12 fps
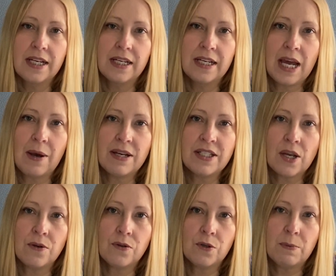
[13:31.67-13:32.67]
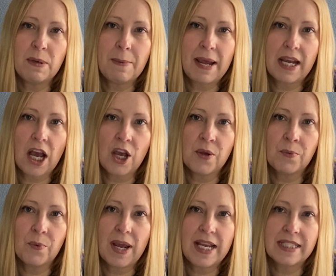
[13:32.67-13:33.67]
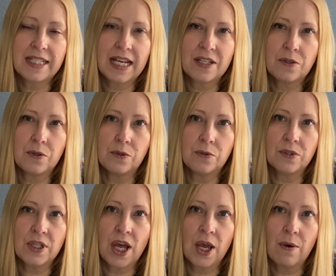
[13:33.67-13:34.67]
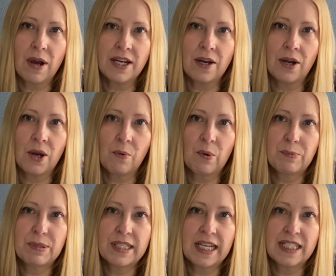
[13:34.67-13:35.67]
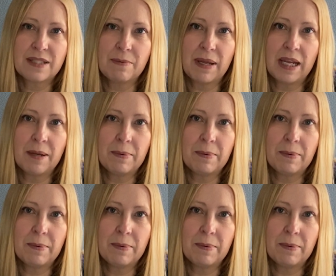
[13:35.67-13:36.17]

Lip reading: Now I don't normally make homewares at all, so I don't know what possessed me,